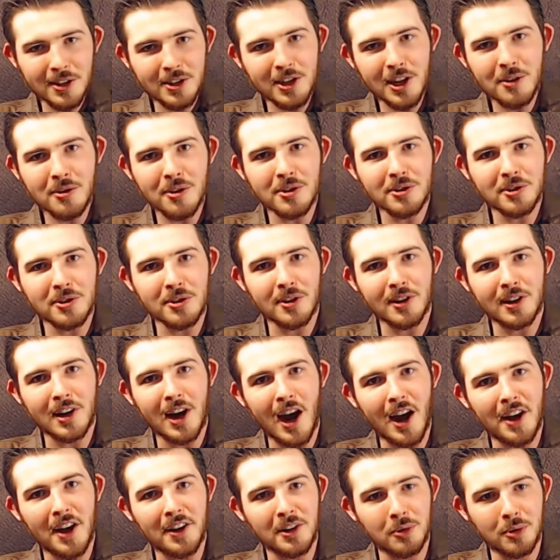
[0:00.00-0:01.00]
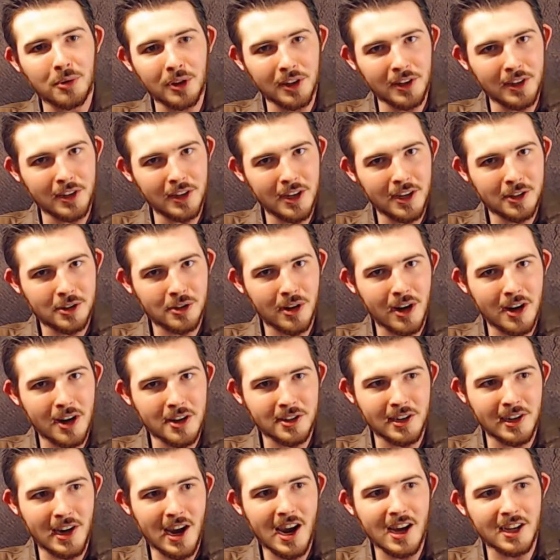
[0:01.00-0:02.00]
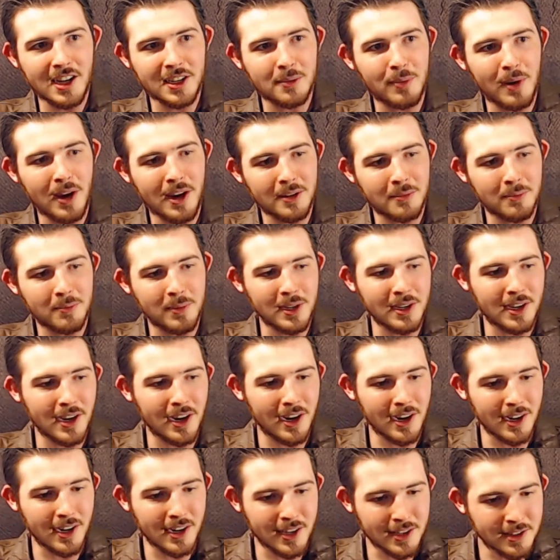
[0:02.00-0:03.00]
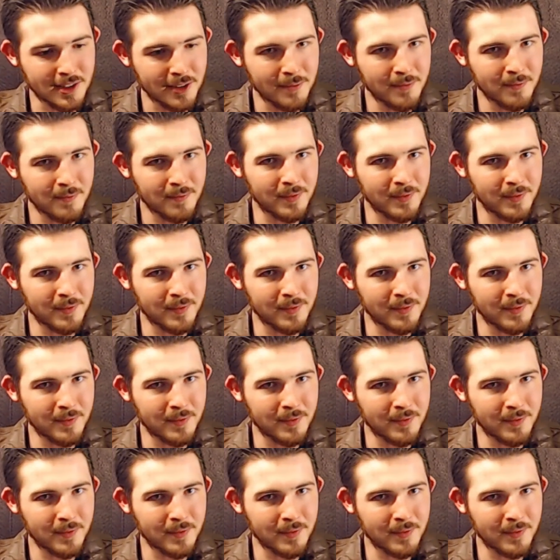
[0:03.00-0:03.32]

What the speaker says: generals are kind of really interesting aspect because,